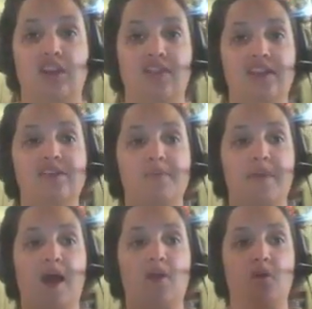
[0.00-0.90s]
It thinks
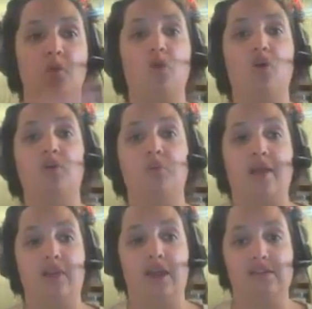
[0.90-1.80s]
about the world
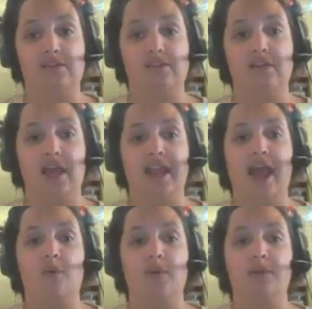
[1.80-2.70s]
around us and
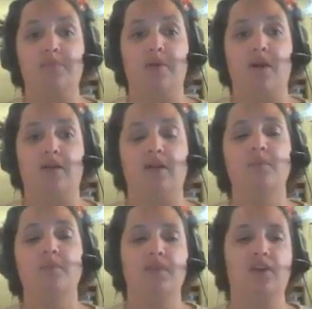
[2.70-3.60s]
how we can be a part. Oh,
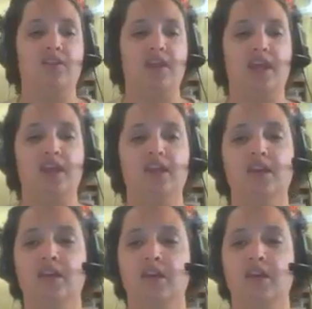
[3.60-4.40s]
there's the id.